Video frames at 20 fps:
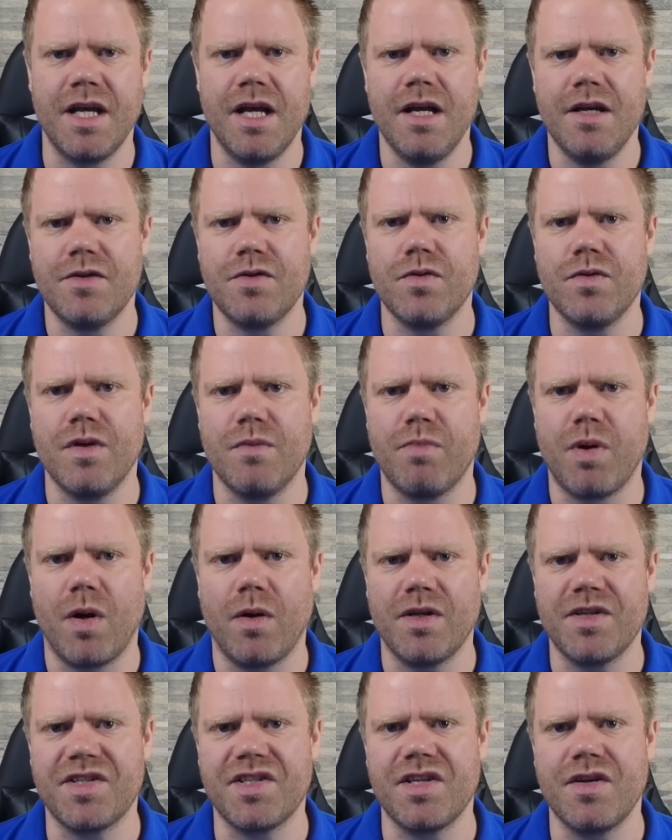to the
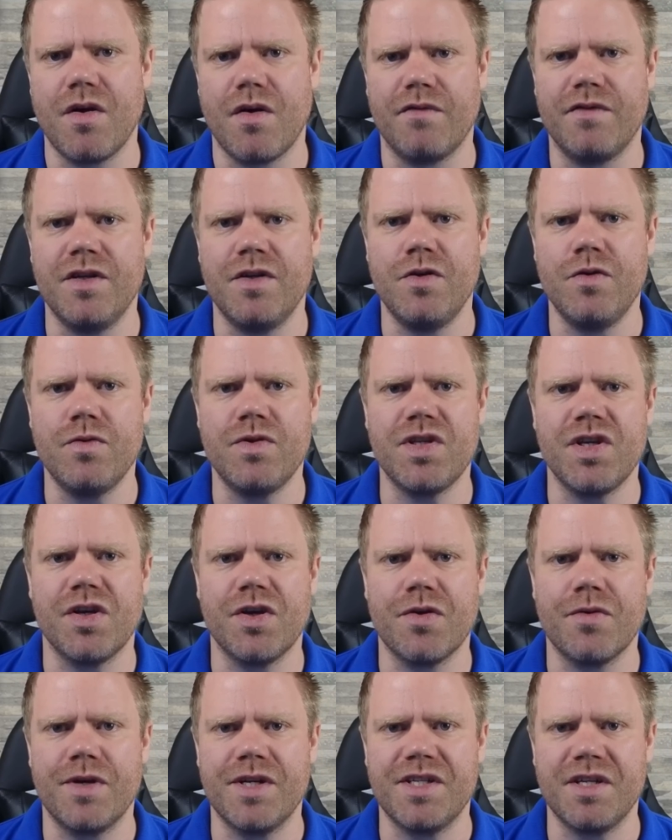policy of the new
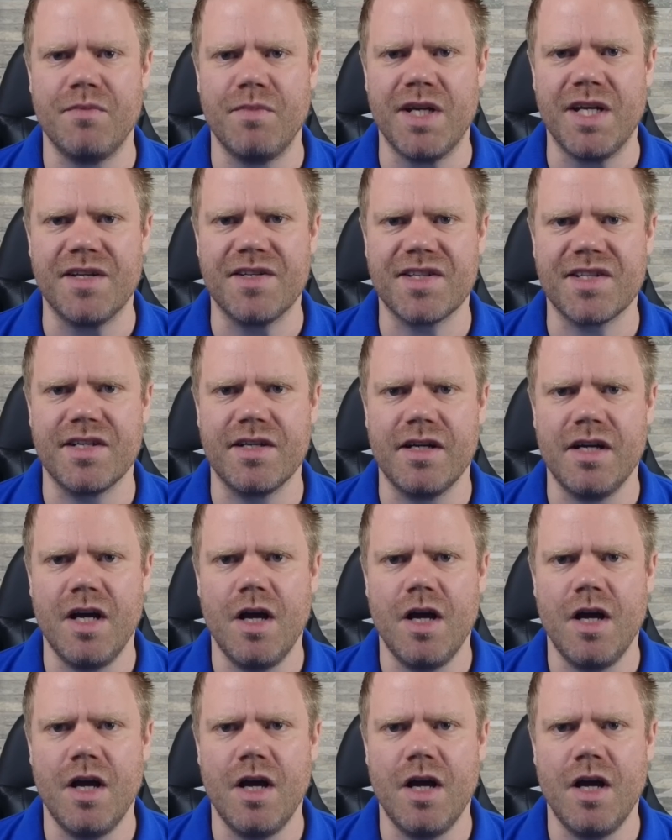security minister,